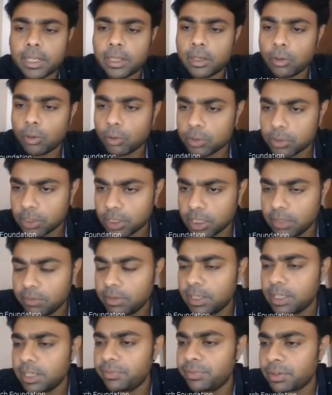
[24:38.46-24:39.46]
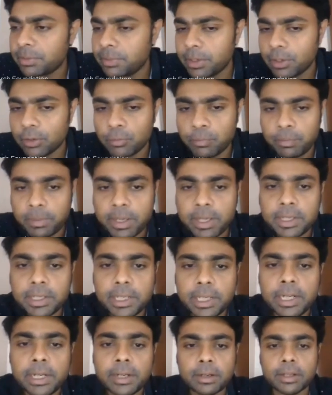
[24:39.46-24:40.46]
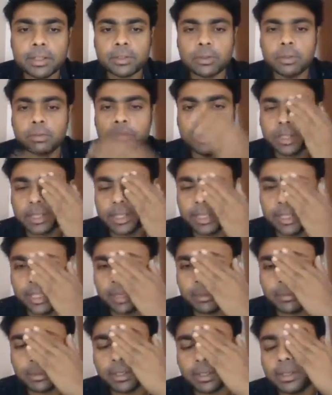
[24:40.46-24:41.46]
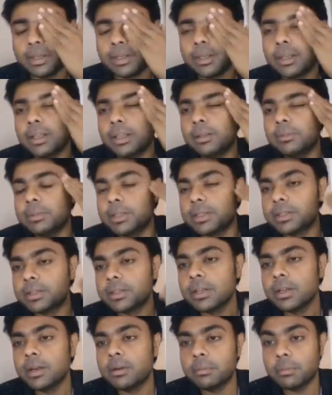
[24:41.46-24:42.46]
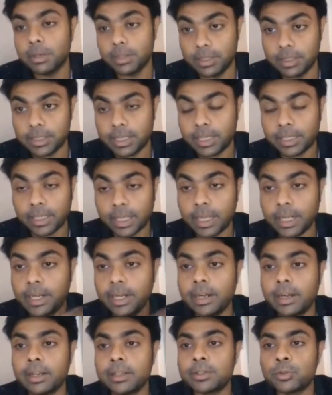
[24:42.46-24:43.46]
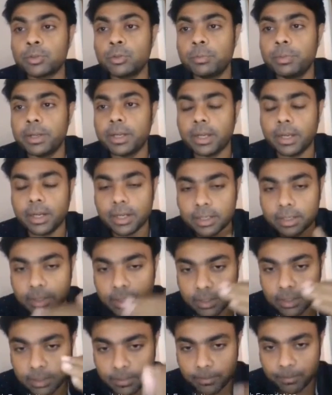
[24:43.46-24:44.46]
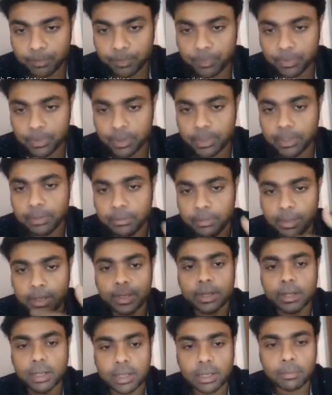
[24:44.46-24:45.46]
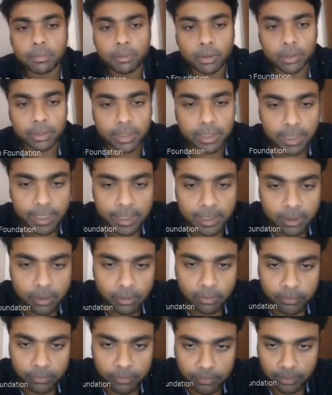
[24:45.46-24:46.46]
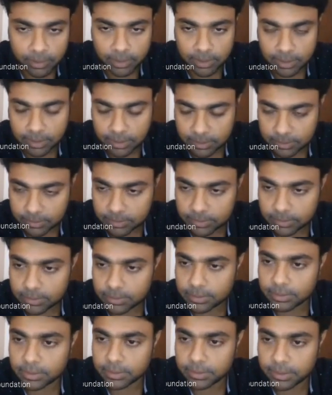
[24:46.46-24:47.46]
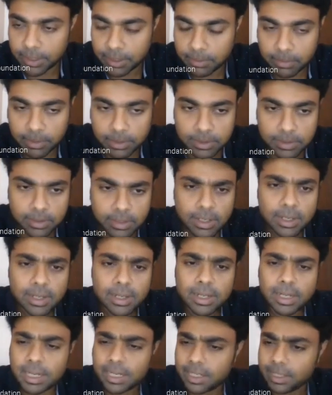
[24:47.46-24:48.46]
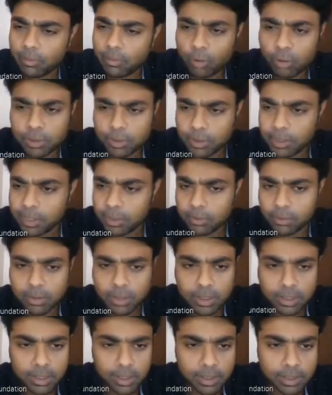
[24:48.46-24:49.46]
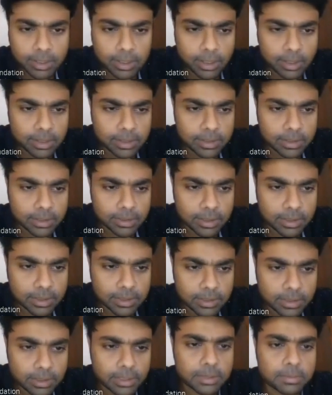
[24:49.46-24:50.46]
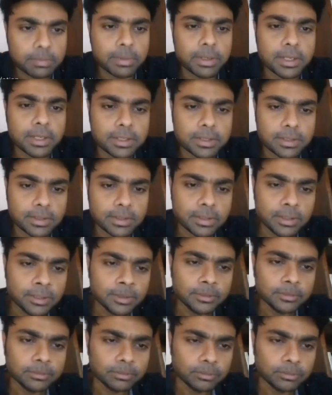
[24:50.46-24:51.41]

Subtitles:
They can also give a deferment of paying interest on working capital limits, but this entire interest should be collected immediately upon the end of 3 months. And they've also included credit cards in this space.